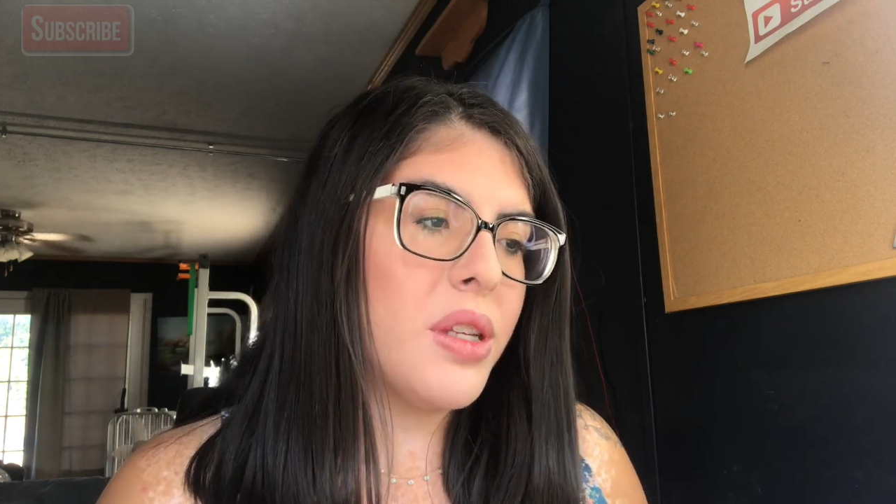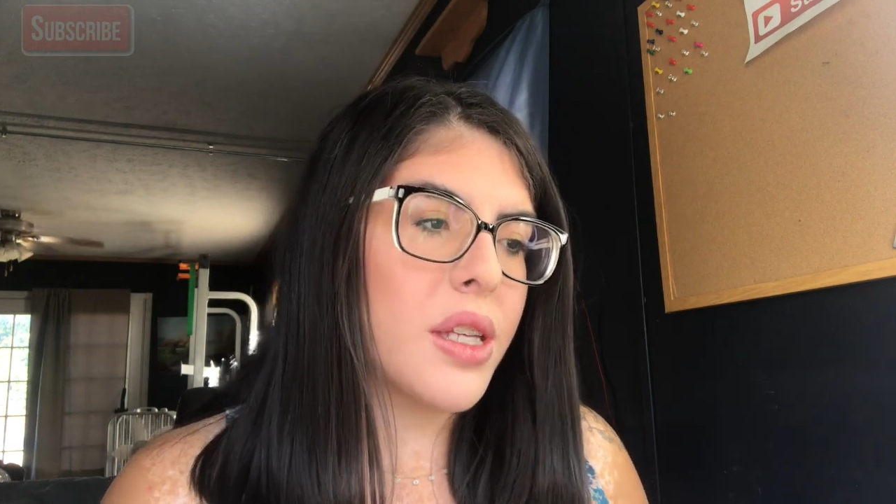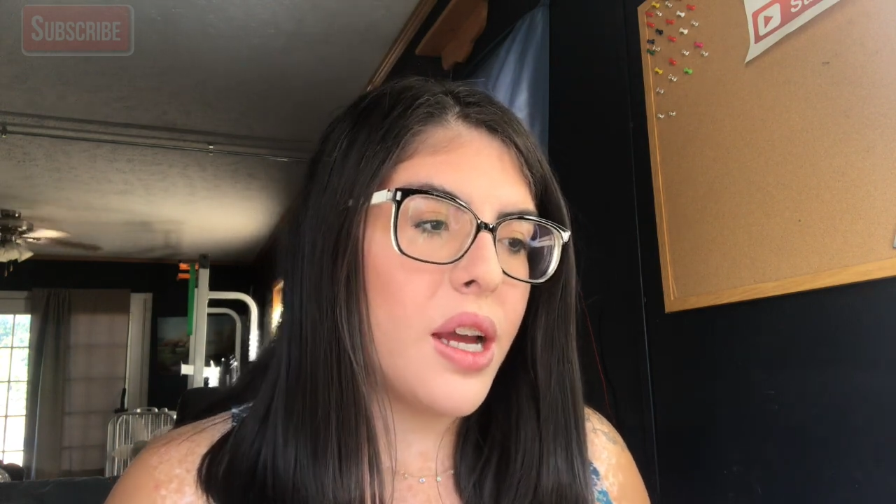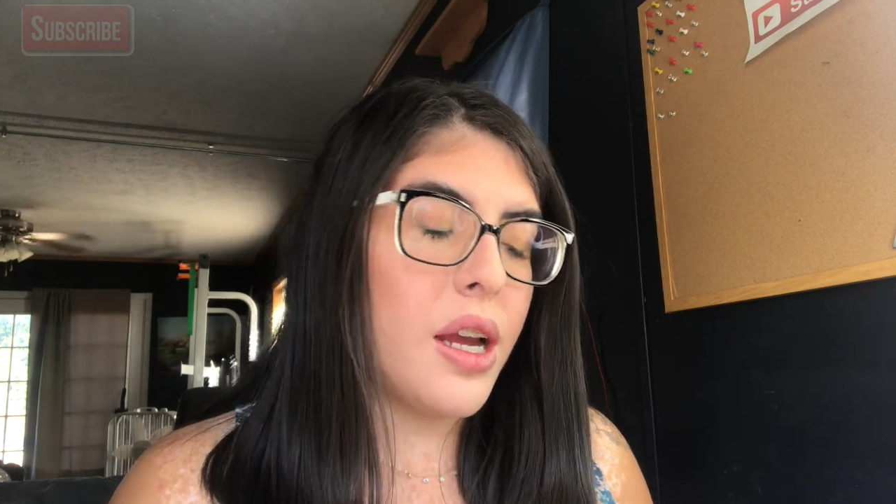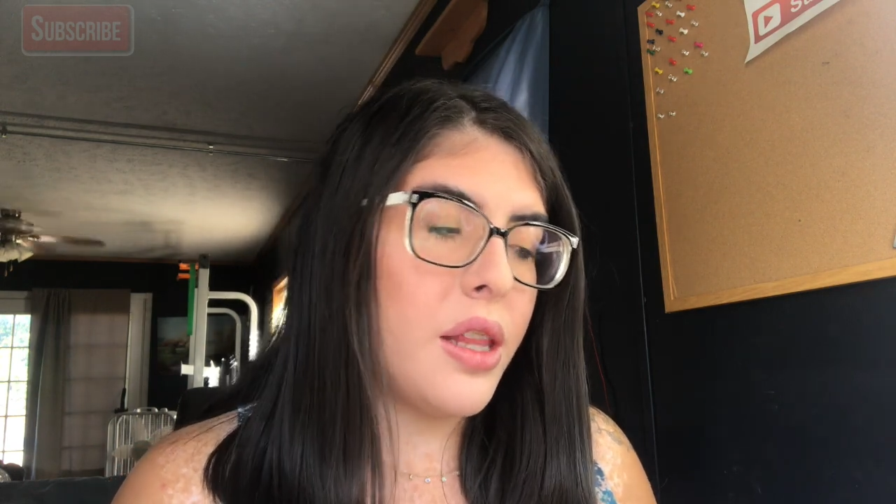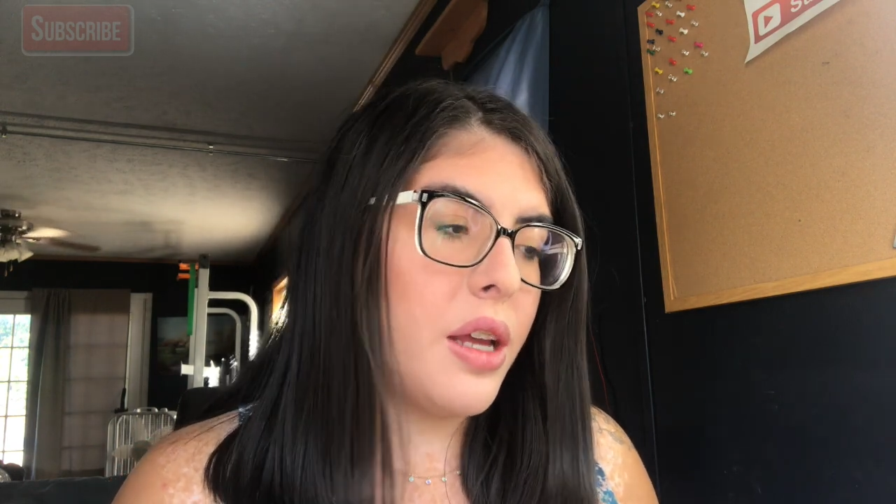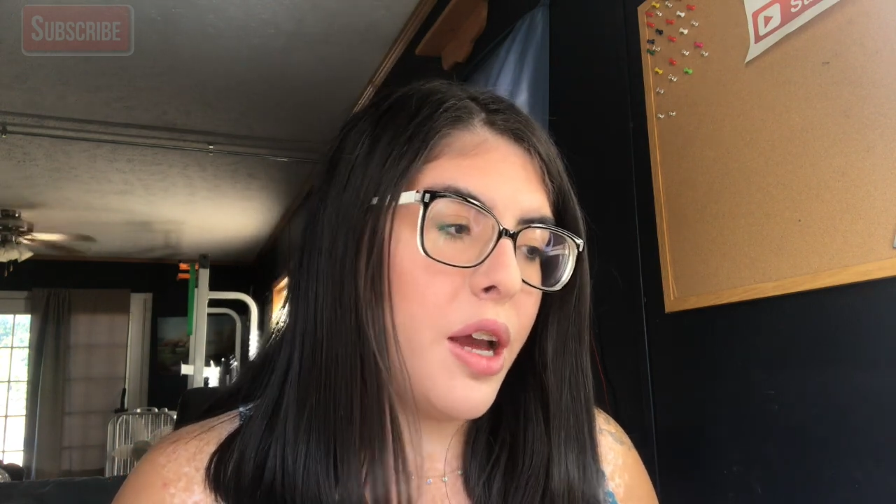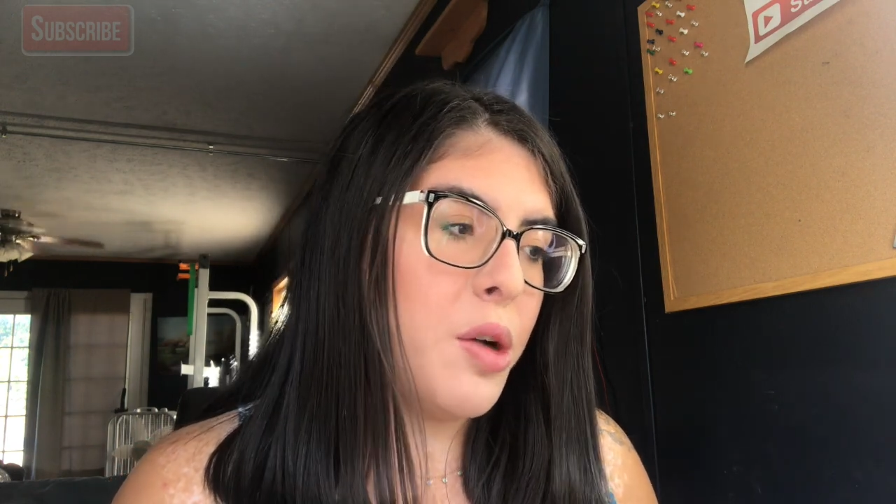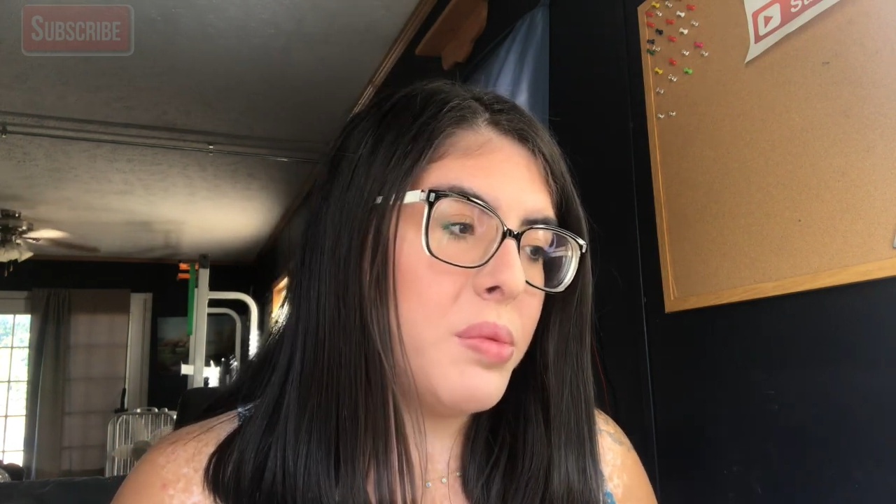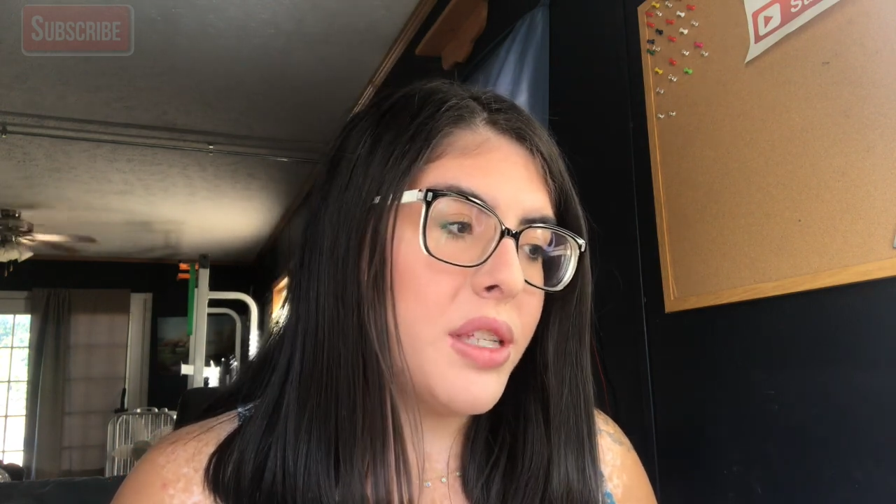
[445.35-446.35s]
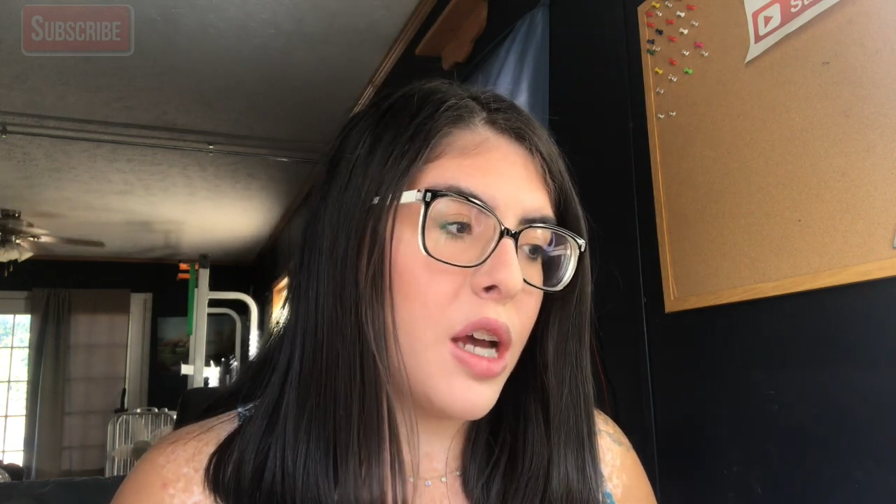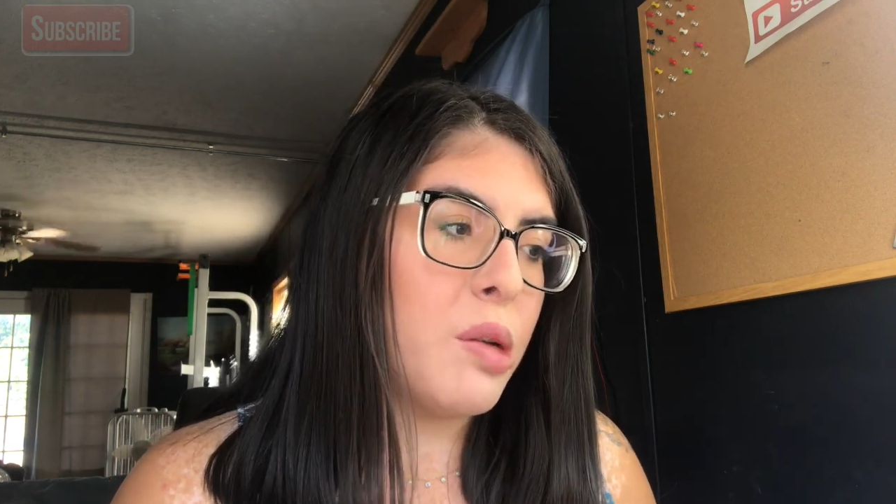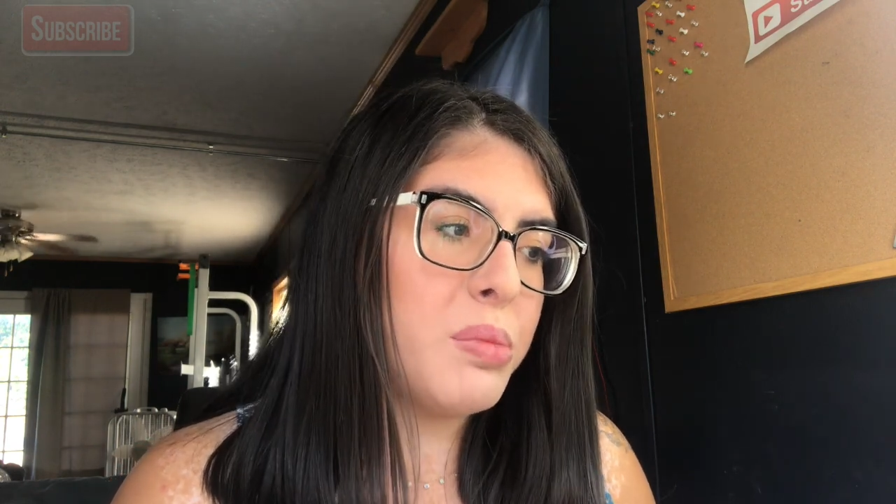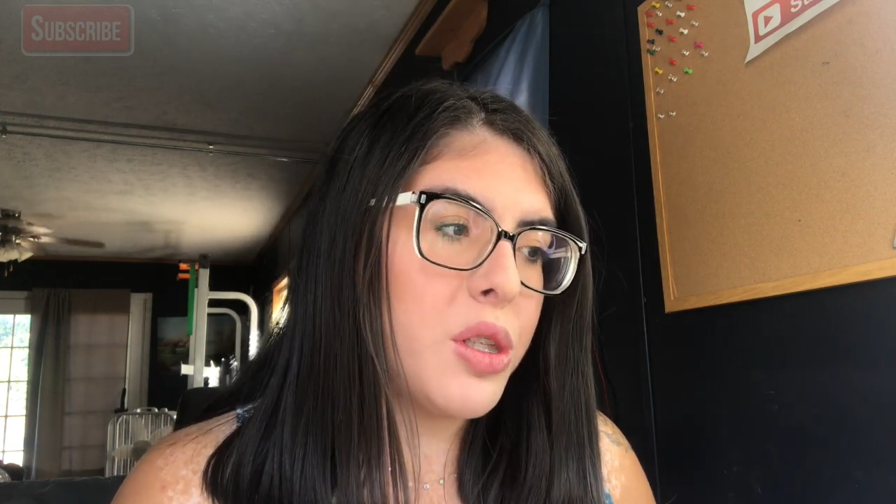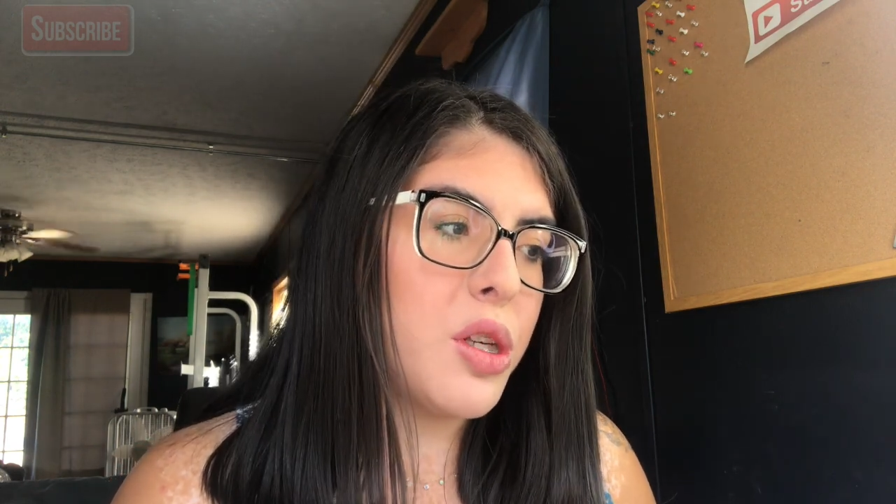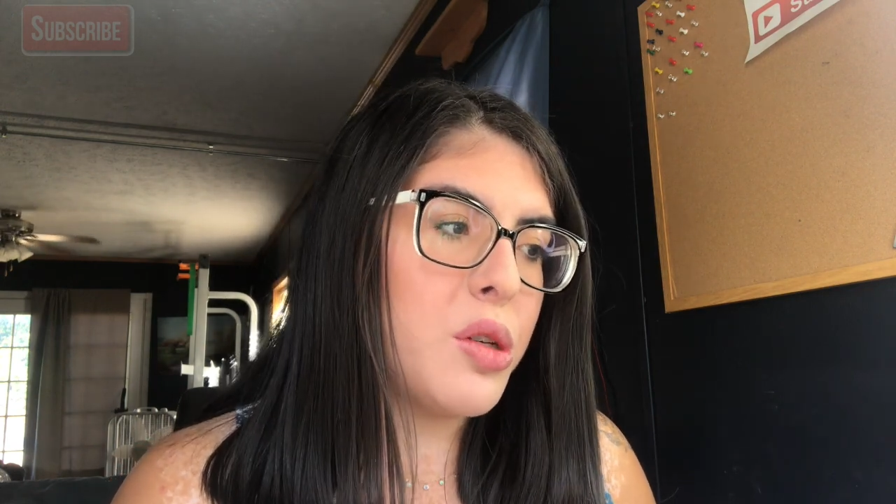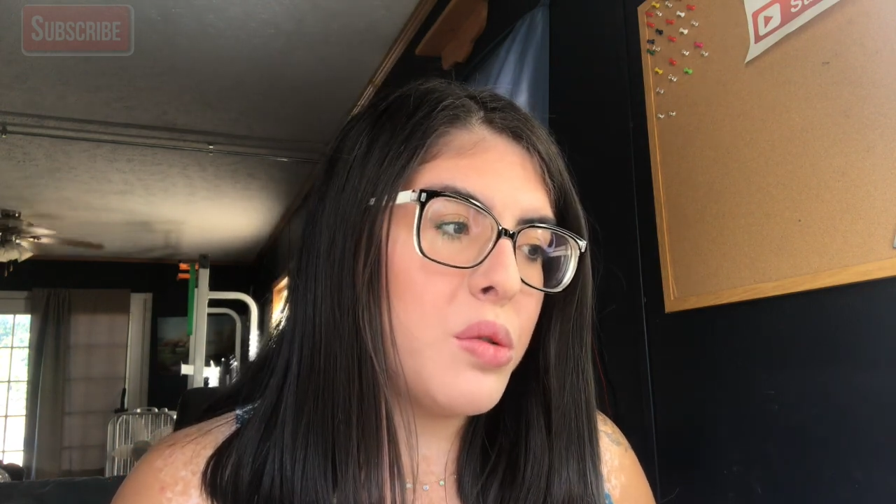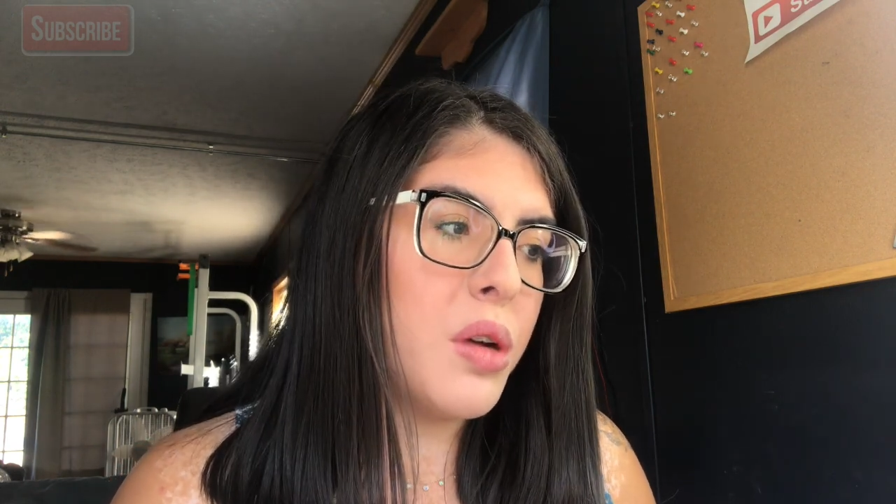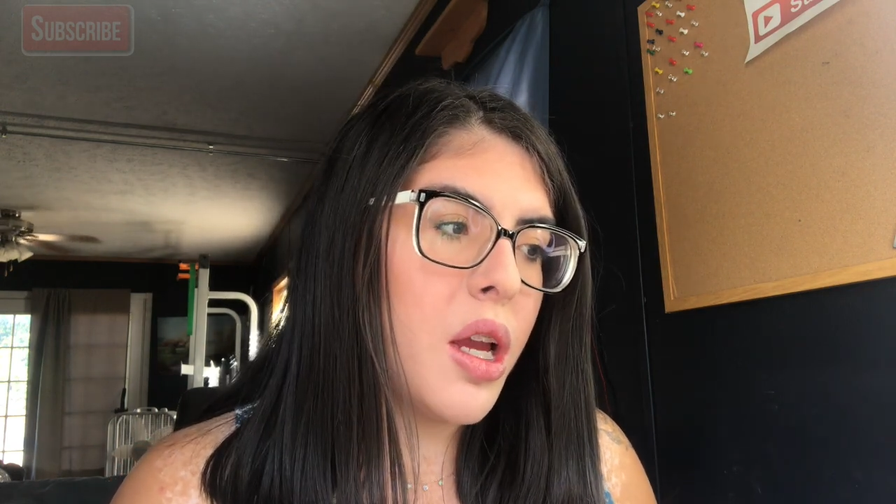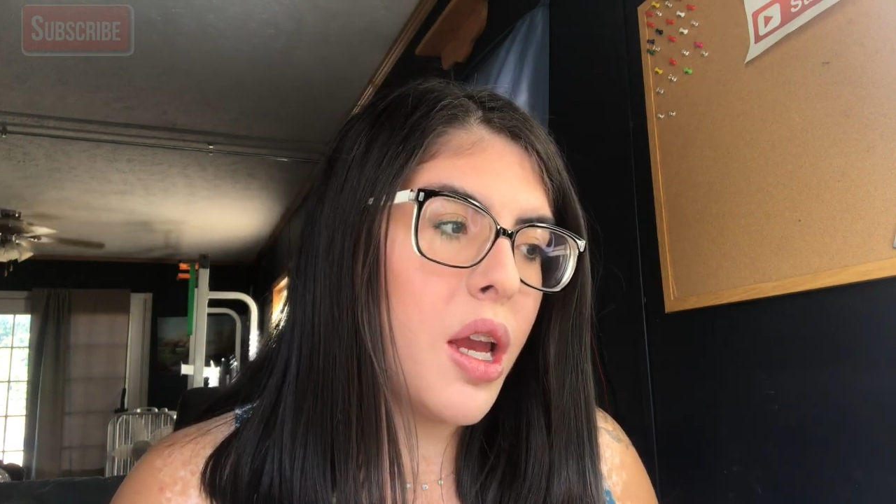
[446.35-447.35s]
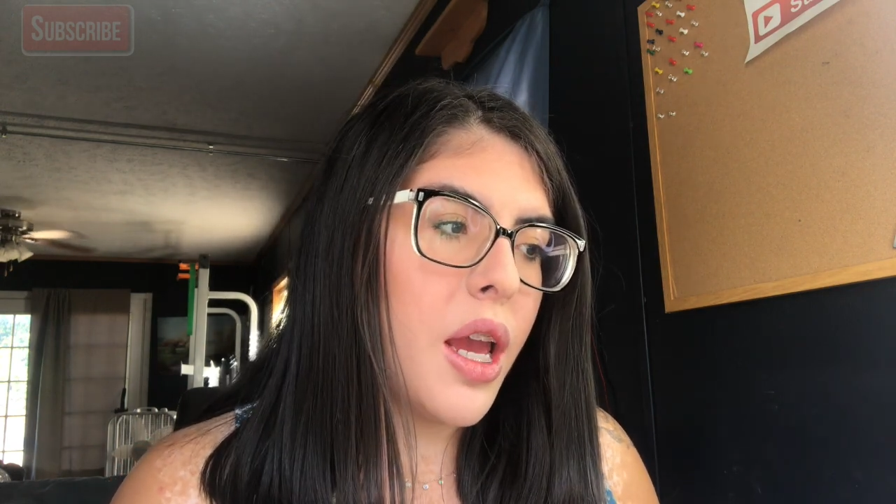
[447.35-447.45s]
this helps you,